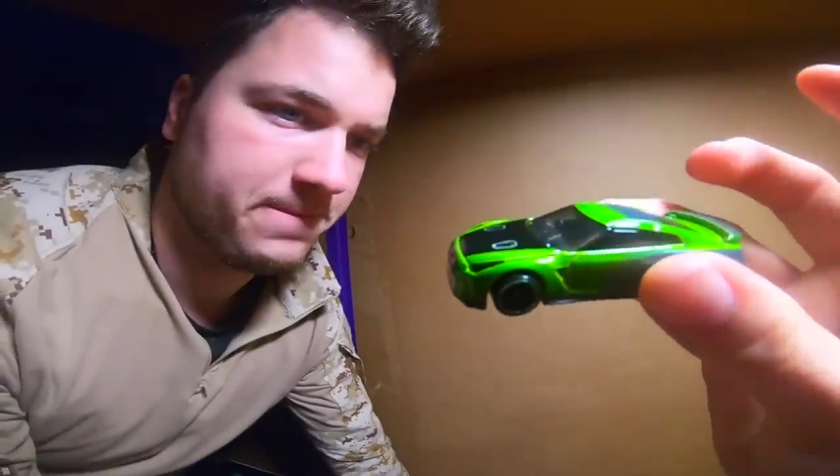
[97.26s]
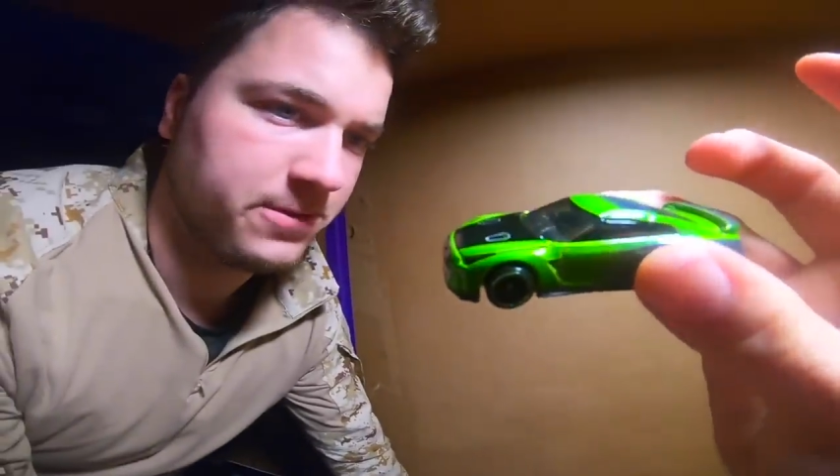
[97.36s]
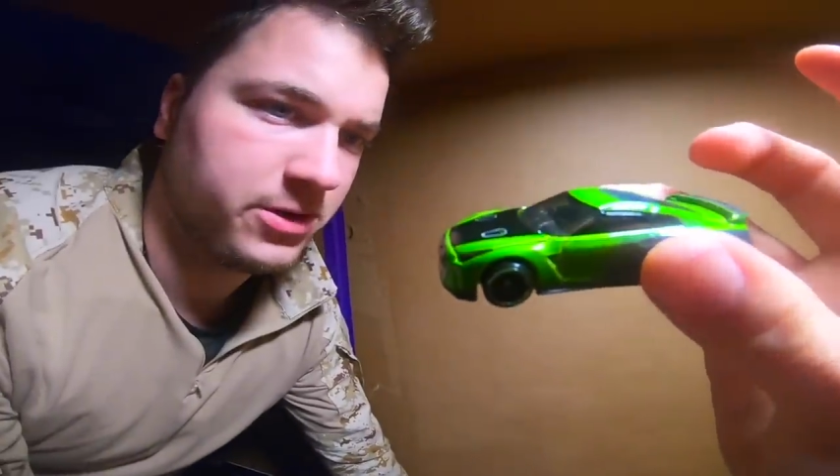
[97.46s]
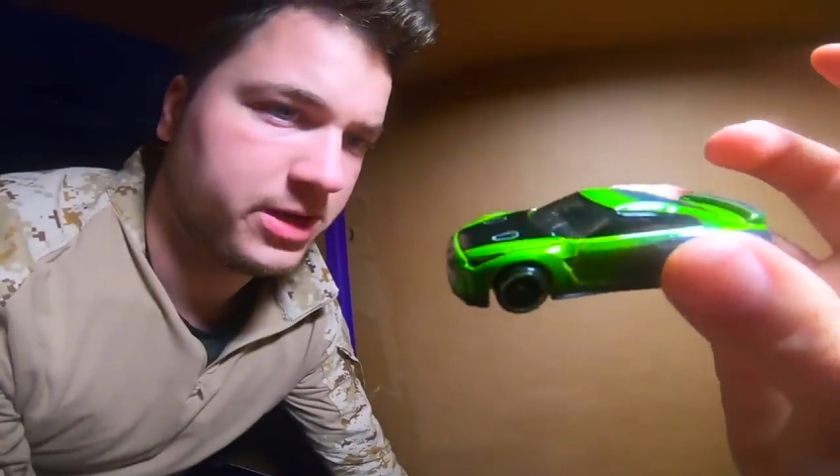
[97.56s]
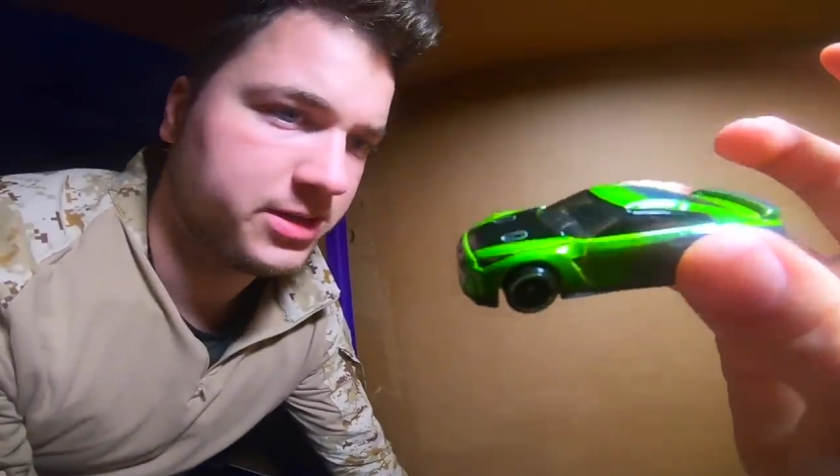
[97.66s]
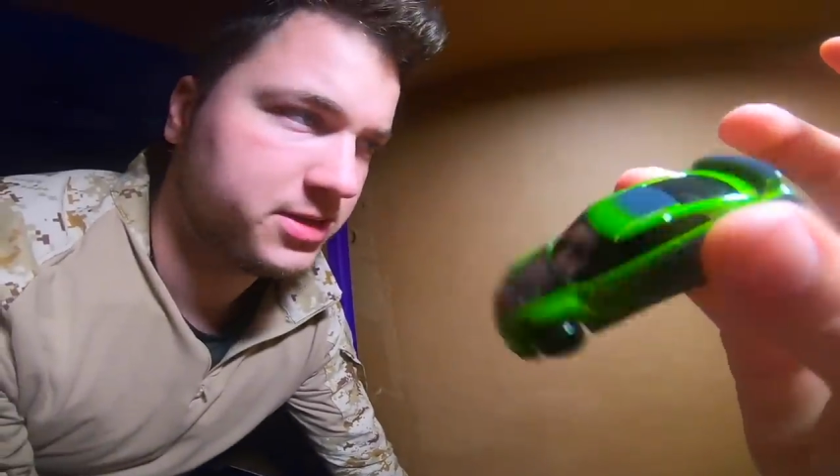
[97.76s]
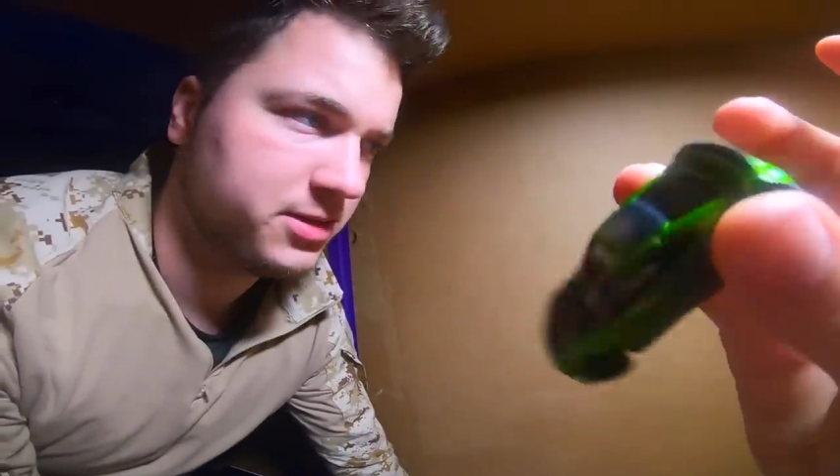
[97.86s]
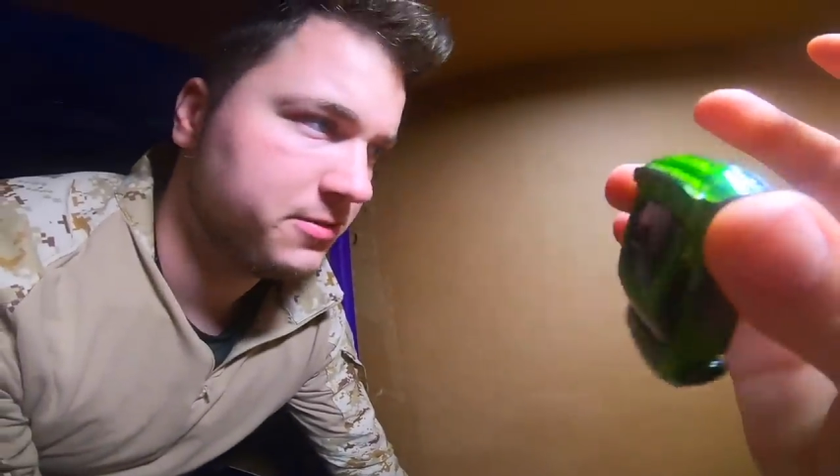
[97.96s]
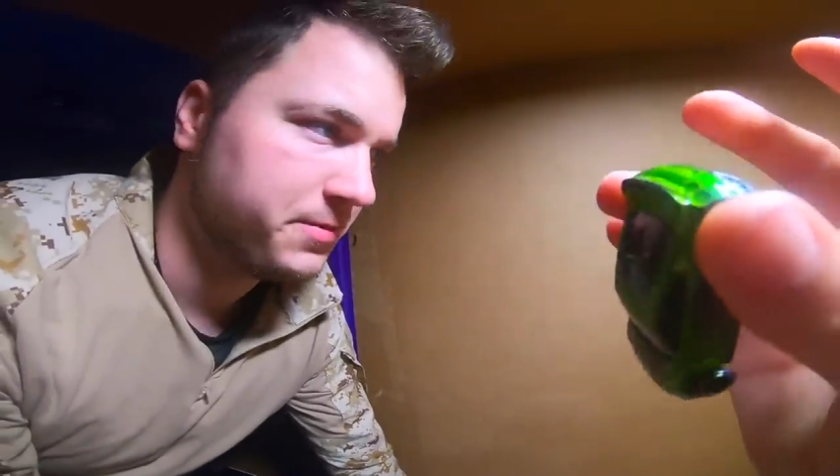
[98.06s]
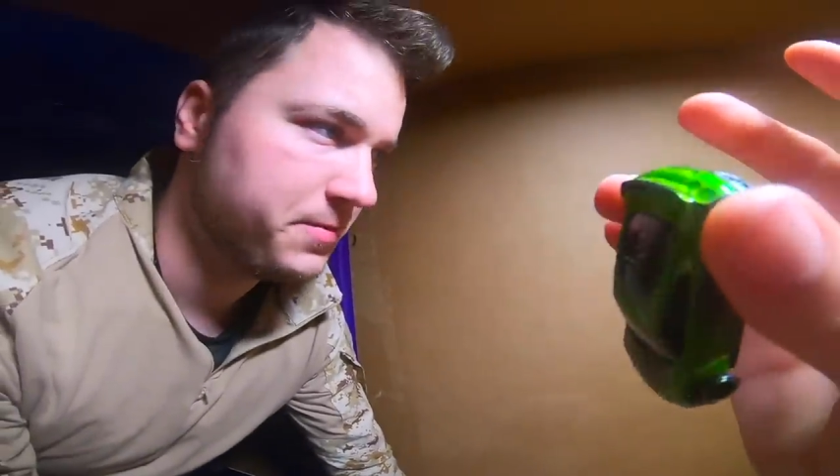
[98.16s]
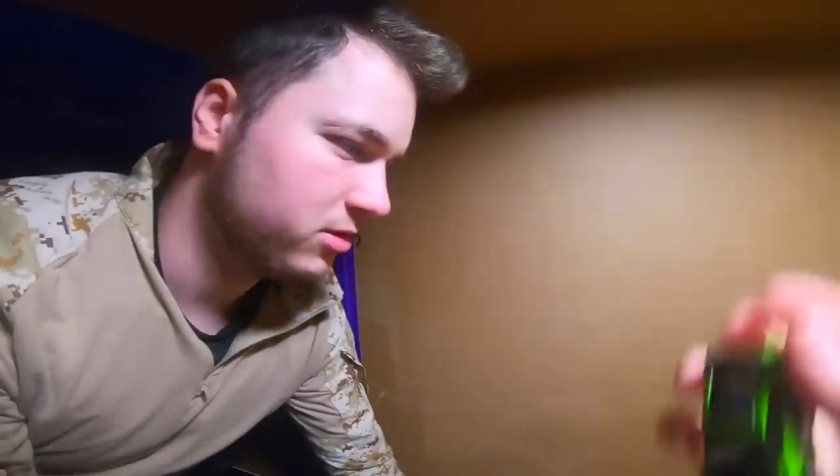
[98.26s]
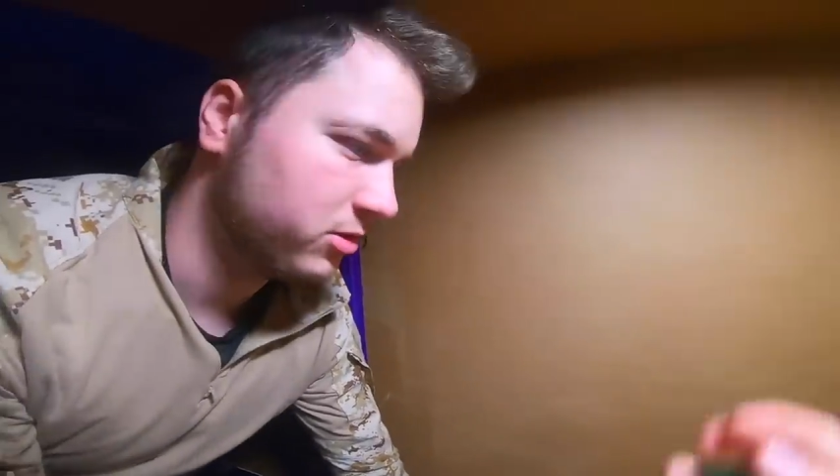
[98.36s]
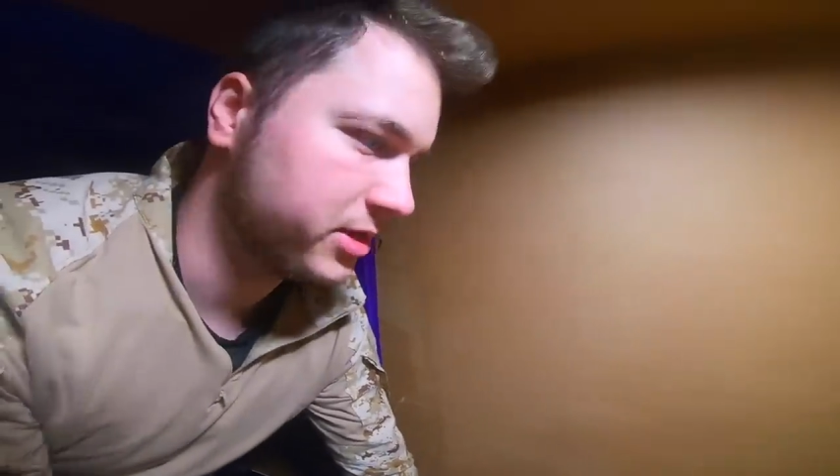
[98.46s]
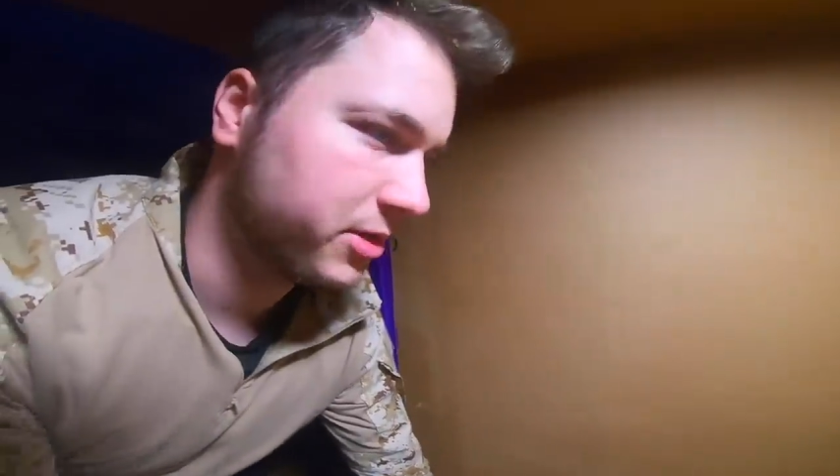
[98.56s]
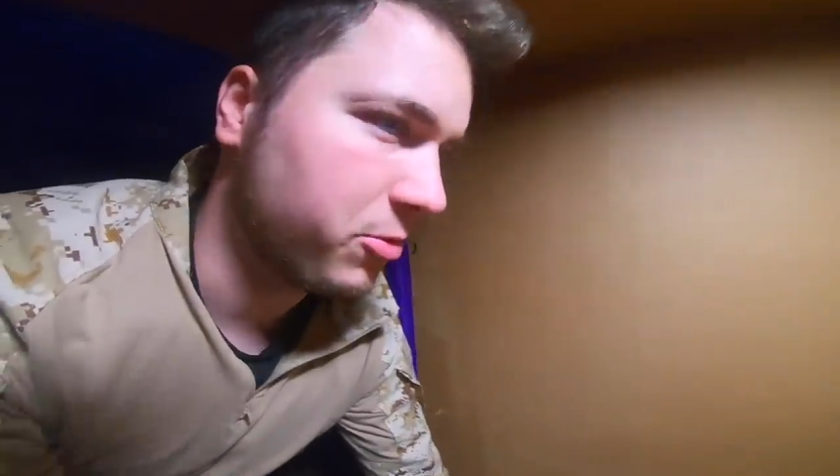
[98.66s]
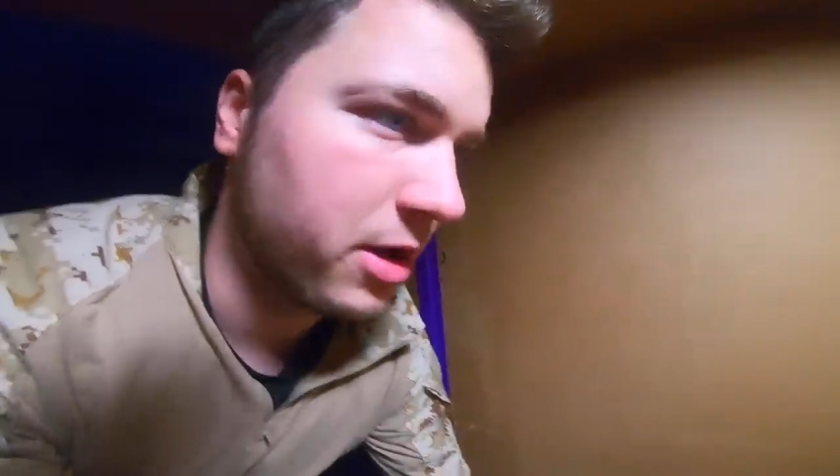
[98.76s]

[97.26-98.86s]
There is. Looks like